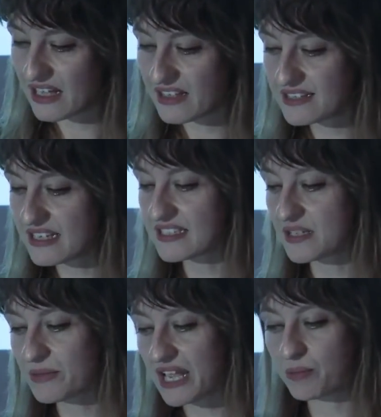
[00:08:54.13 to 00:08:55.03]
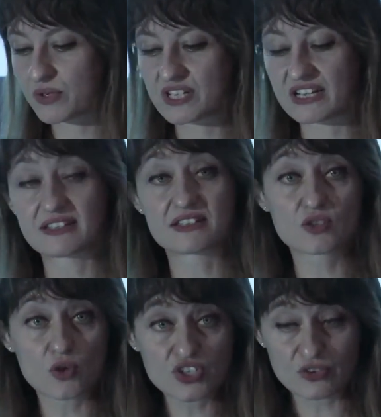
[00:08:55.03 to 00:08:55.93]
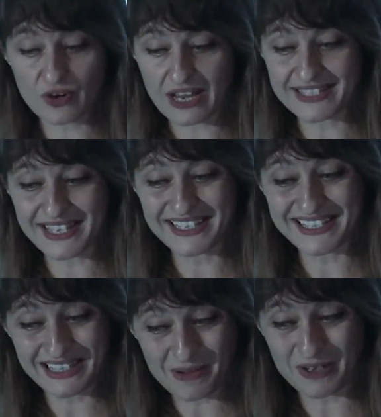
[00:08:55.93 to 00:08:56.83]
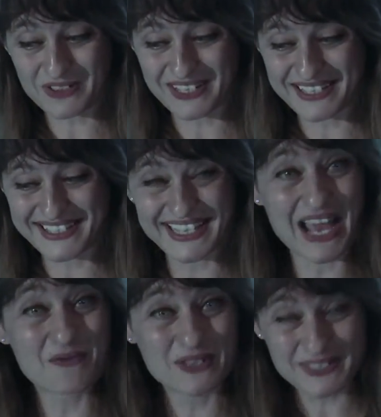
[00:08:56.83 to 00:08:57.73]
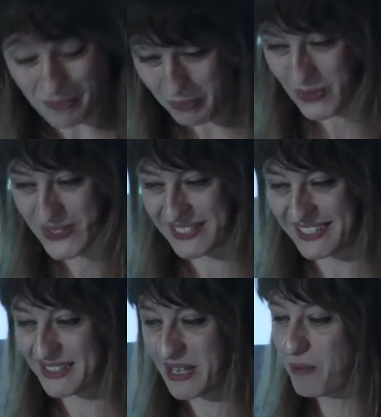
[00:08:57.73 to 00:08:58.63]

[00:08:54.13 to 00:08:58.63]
the system that protected social rights and its liberties and was supported